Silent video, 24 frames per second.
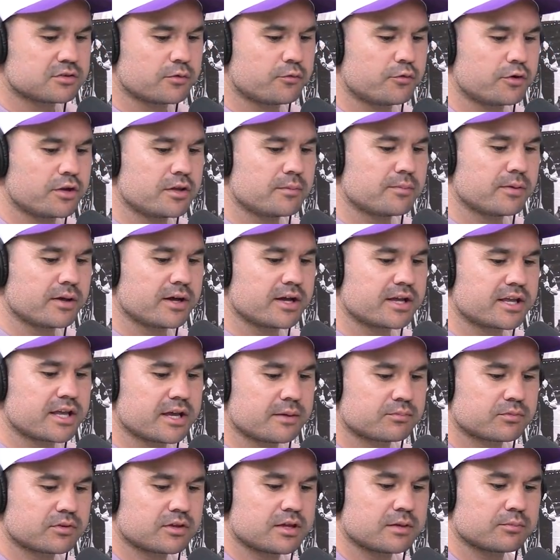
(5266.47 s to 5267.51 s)
a footy player
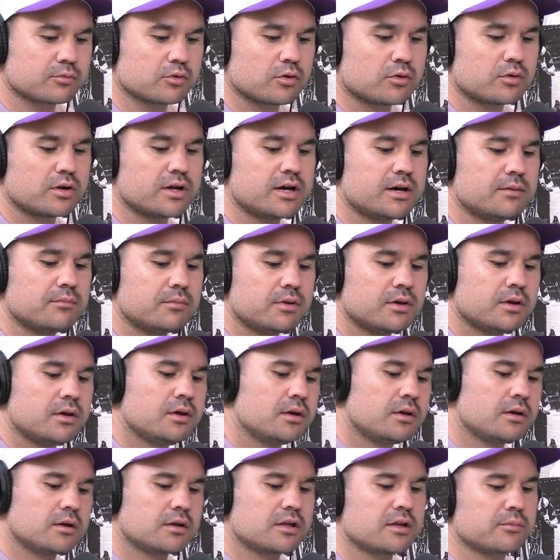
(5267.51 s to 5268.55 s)

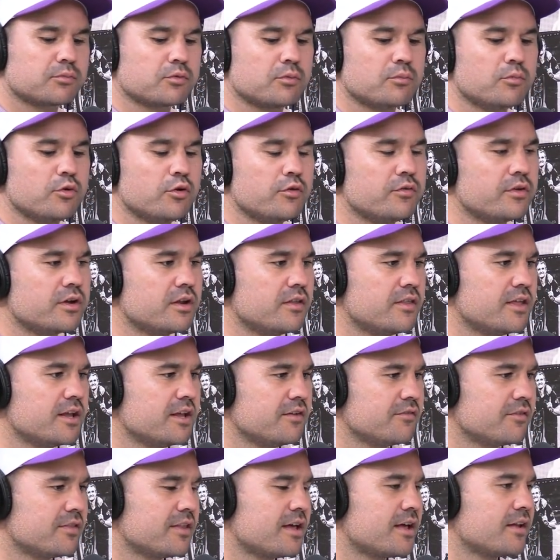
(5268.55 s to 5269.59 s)
kept on moving, and then
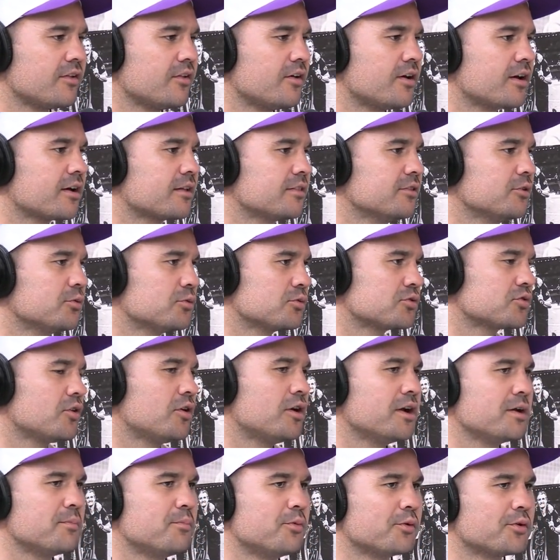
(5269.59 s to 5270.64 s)
even that little
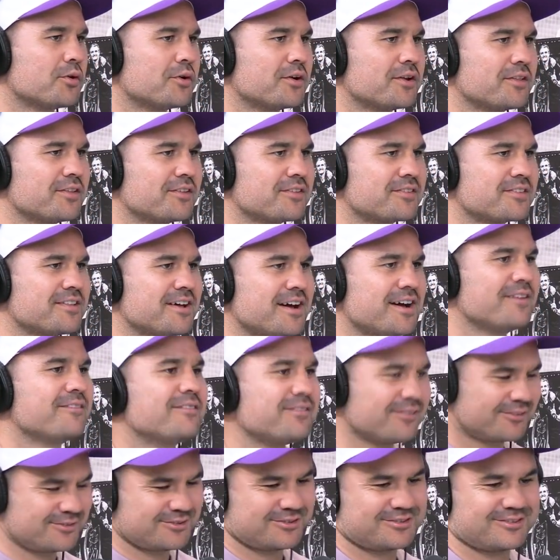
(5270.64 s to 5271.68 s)
try he put on at the start,
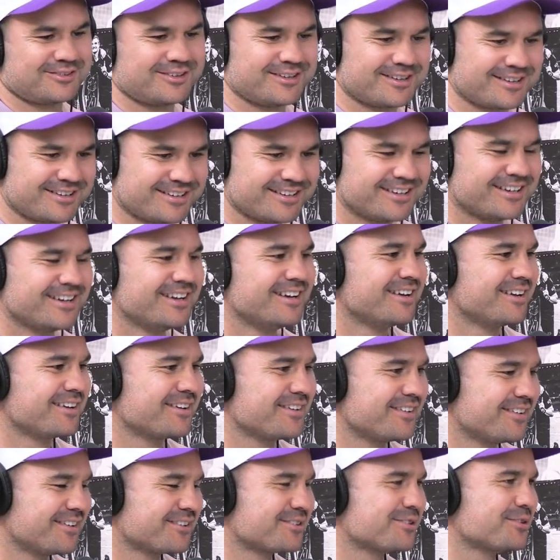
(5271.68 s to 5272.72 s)
just like
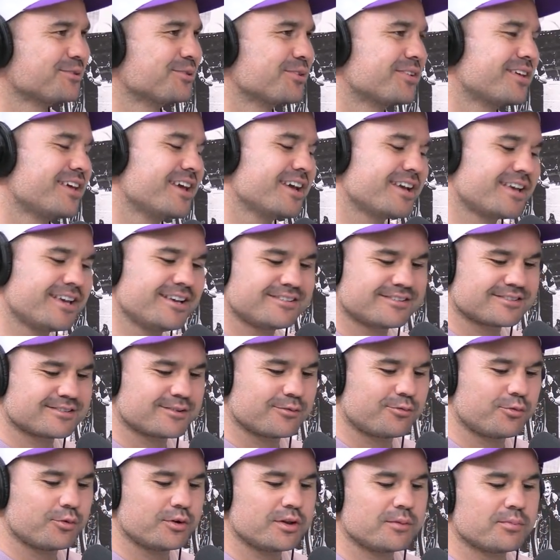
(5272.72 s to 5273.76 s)
nice little kick. He's just
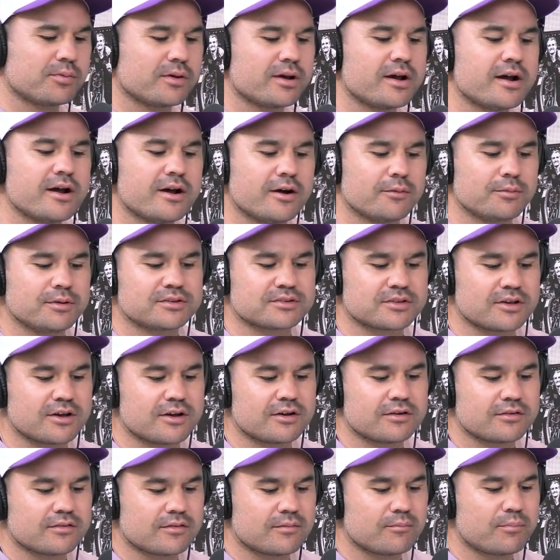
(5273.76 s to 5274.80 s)
a footy player, Albie.
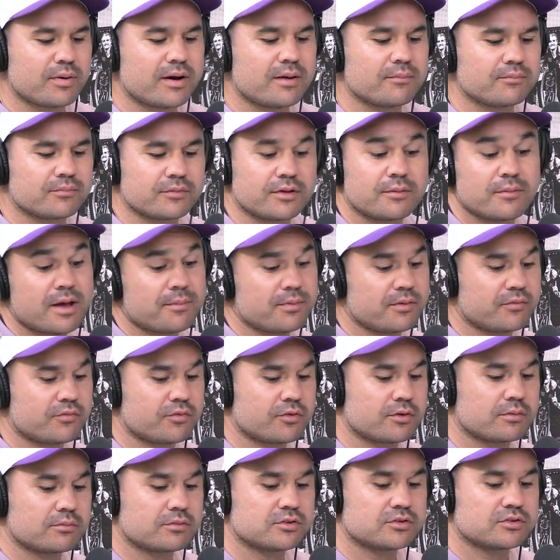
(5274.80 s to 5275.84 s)
So I'm pumped. I'm happy
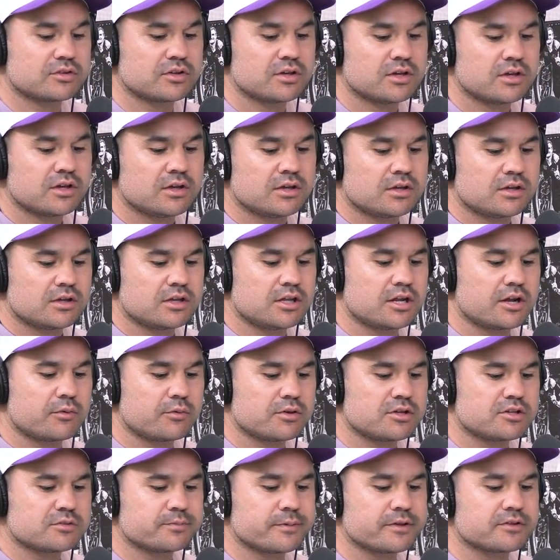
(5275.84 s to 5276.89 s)
for him because
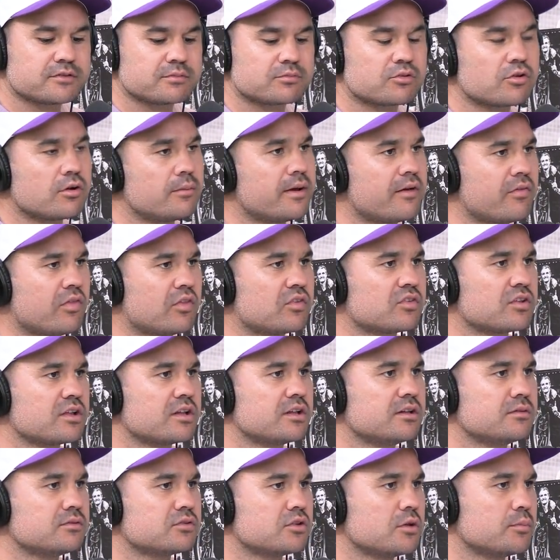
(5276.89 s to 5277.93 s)
when you spend some time out of the
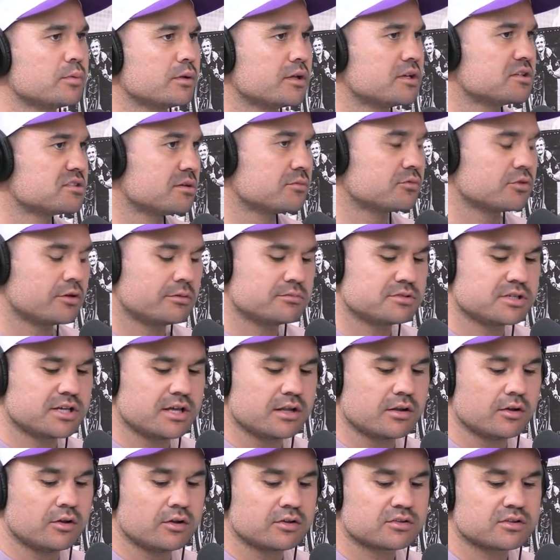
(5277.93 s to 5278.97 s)
Super League, sometimes you
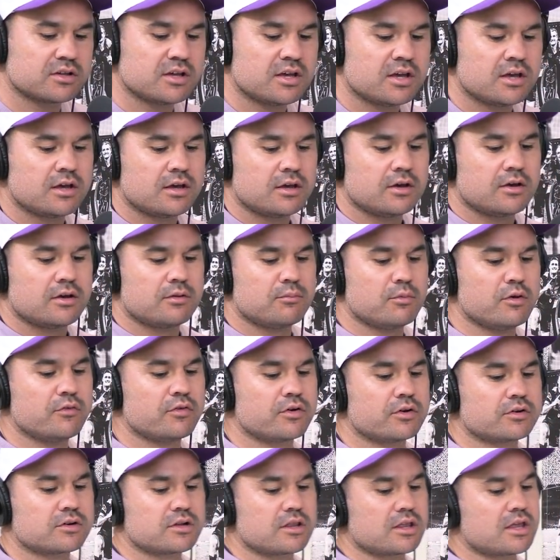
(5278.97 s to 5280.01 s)
get lost.
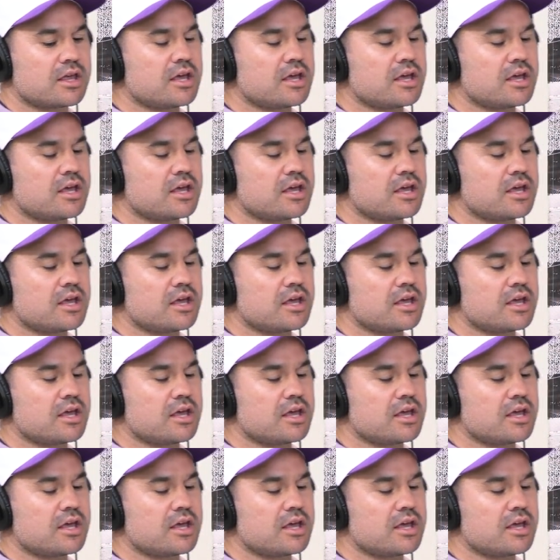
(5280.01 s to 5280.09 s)
Moving on to the